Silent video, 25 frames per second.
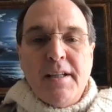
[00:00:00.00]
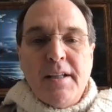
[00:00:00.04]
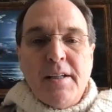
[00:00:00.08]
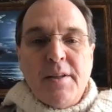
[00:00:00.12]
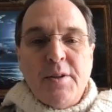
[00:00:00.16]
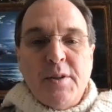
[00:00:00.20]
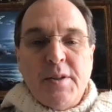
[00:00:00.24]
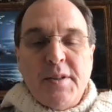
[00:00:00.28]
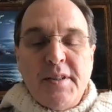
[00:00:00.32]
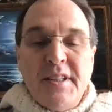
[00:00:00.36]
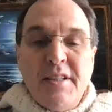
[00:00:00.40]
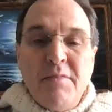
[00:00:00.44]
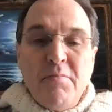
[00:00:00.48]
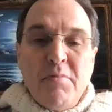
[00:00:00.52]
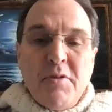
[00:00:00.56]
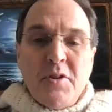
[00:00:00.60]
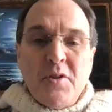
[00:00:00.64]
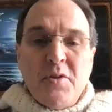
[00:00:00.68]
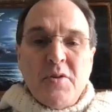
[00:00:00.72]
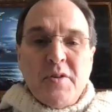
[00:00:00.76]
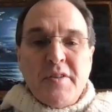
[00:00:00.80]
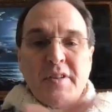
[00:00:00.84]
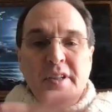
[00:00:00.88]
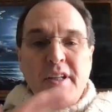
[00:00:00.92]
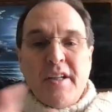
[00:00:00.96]
The
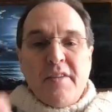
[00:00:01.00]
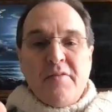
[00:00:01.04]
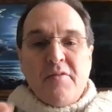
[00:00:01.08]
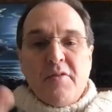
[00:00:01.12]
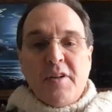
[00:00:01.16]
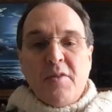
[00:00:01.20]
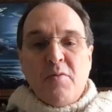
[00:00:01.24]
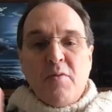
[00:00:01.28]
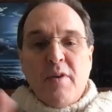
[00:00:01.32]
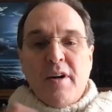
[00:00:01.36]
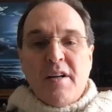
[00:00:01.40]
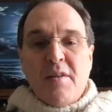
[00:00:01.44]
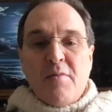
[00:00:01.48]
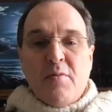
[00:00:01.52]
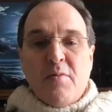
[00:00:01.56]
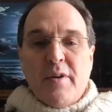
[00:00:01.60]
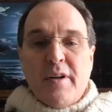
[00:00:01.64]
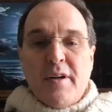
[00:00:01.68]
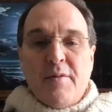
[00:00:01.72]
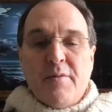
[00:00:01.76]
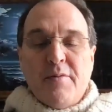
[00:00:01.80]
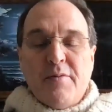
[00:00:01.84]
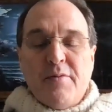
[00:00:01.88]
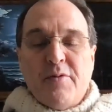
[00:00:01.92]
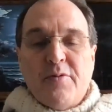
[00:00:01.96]
temperature is hovering right
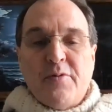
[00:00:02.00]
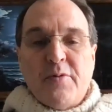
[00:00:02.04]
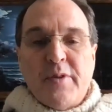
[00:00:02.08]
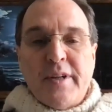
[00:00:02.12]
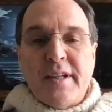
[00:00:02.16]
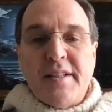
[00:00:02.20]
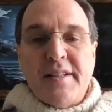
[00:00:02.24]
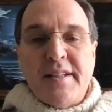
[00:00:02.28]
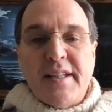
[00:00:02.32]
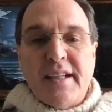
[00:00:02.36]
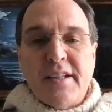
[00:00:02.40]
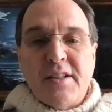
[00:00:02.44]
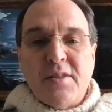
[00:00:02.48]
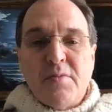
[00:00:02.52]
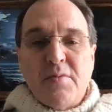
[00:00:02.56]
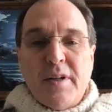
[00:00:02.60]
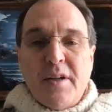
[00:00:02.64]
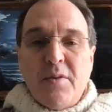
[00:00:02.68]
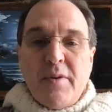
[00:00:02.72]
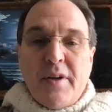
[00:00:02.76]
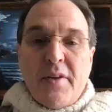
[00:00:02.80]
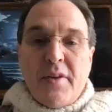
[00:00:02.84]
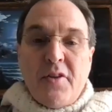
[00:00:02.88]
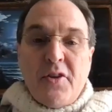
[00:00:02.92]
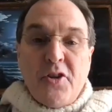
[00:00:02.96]
around freezing. It's right
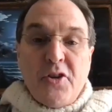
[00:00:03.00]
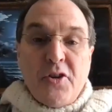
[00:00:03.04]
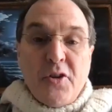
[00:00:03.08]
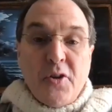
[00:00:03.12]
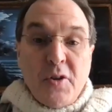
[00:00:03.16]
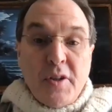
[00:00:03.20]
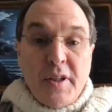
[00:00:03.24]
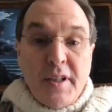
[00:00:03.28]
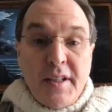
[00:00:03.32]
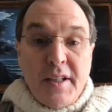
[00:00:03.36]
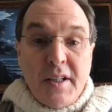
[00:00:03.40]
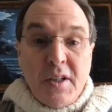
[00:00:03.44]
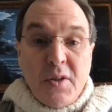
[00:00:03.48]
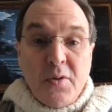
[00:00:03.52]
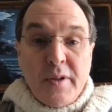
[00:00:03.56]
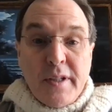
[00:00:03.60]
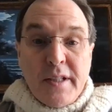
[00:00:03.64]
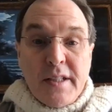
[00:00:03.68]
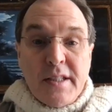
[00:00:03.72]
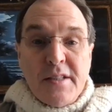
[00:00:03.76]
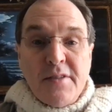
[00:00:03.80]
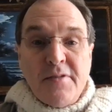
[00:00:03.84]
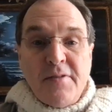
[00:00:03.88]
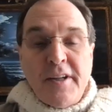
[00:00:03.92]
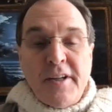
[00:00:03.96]
around 30
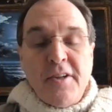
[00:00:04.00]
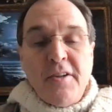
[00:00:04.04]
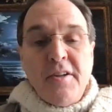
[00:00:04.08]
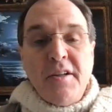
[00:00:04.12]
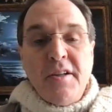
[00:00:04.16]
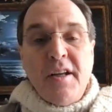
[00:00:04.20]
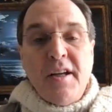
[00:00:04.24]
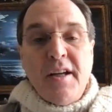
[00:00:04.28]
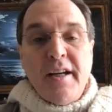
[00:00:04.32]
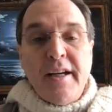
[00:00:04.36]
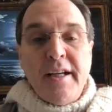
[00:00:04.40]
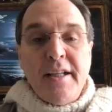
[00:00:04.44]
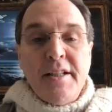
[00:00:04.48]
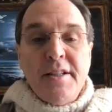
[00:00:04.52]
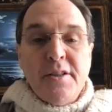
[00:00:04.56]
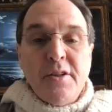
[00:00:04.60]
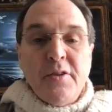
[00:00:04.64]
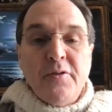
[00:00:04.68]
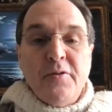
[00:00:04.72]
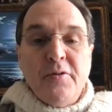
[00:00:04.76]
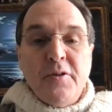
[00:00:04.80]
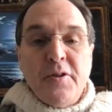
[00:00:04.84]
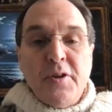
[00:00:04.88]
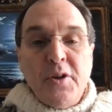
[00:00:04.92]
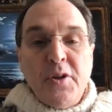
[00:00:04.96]
degrees Fahrenheit. So
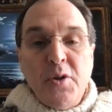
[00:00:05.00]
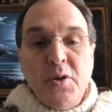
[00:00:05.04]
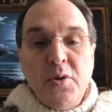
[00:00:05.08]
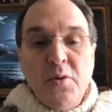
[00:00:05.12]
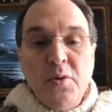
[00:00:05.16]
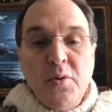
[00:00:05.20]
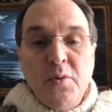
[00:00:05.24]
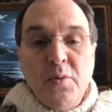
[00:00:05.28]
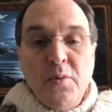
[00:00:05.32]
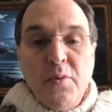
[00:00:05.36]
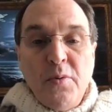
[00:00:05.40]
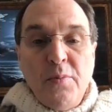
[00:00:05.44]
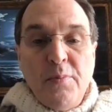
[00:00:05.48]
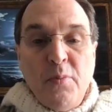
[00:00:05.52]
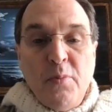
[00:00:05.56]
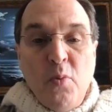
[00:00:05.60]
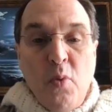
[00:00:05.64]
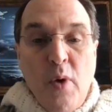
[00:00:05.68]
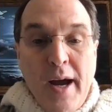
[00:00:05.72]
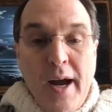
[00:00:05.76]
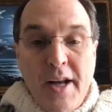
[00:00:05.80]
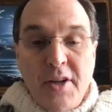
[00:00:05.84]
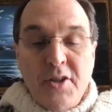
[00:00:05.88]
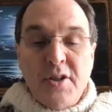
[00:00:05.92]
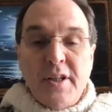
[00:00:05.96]
for you
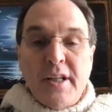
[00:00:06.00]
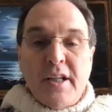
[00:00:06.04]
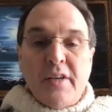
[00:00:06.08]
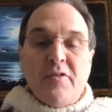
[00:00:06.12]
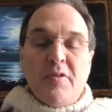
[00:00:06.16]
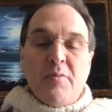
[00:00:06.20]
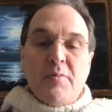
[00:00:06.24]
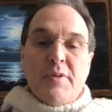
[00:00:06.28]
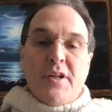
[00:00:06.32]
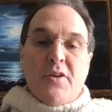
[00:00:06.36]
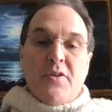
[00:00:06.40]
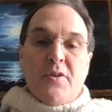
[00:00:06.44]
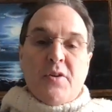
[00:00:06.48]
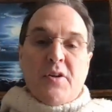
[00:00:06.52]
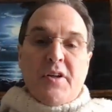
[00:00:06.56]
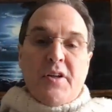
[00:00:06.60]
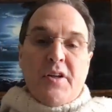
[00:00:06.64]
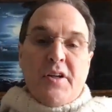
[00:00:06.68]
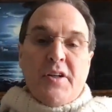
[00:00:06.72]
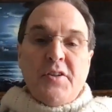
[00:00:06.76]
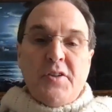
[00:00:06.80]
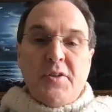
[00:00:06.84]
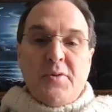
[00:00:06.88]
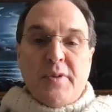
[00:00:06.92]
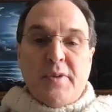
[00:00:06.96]
watching from another
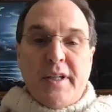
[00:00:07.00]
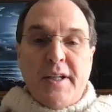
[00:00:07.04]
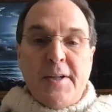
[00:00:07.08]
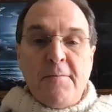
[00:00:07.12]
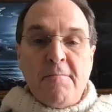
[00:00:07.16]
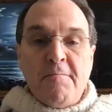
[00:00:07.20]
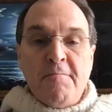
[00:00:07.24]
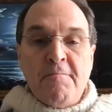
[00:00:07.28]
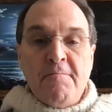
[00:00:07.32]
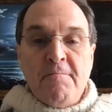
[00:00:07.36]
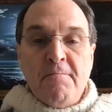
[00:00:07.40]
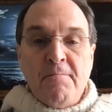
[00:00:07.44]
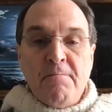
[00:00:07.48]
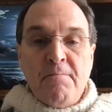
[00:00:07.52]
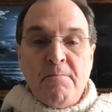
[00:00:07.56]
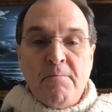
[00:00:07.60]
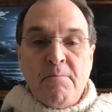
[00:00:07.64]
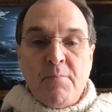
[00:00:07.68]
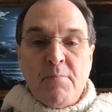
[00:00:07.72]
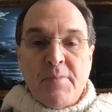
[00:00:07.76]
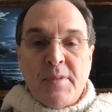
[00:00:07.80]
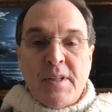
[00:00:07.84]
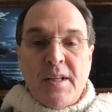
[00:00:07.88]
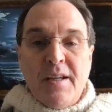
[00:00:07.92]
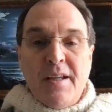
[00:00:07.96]
country,
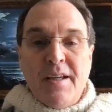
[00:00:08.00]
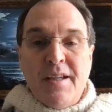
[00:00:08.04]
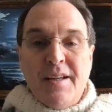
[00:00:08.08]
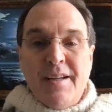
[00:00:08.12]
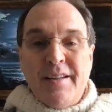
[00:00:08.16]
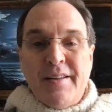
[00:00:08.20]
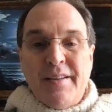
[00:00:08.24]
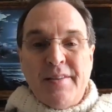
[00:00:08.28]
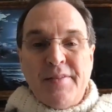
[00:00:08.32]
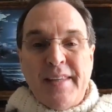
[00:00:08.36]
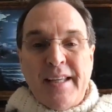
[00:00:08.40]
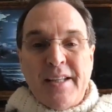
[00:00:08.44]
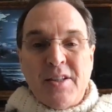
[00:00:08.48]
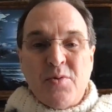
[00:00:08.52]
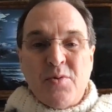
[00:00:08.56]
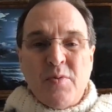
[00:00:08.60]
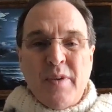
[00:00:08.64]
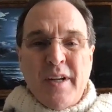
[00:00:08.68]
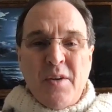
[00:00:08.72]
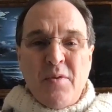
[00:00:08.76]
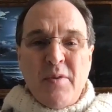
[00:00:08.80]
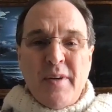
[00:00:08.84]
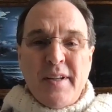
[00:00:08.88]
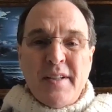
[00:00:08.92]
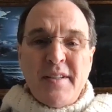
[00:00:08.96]
that's
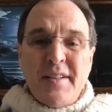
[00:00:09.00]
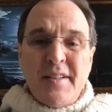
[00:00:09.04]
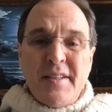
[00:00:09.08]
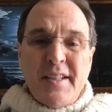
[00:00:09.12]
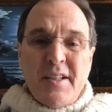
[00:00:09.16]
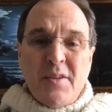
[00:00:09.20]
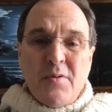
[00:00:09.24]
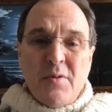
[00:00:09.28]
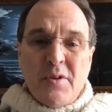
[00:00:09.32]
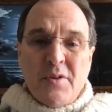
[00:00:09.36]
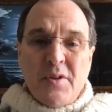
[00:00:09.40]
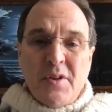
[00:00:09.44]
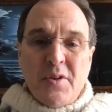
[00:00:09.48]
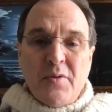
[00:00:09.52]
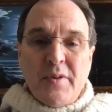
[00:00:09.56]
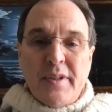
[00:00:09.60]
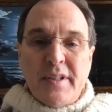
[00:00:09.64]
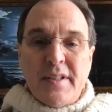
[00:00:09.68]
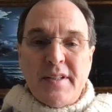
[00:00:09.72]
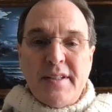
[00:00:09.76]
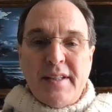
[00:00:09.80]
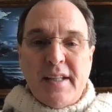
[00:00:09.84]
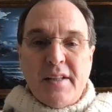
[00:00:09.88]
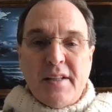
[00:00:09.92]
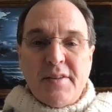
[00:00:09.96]
right around 0
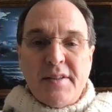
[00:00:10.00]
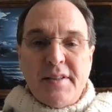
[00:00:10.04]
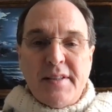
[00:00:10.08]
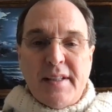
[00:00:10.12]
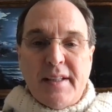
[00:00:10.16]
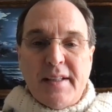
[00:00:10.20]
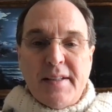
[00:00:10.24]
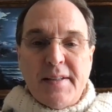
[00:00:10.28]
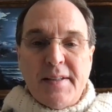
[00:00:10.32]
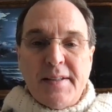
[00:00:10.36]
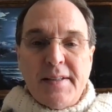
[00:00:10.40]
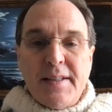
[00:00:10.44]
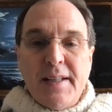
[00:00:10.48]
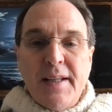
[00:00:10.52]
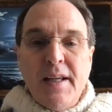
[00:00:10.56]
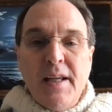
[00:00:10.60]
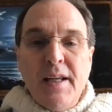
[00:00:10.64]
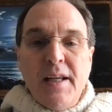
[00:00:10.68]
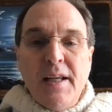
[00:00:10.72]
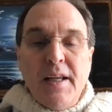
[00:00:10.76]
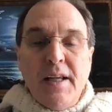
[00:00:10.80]
degrees Celsius.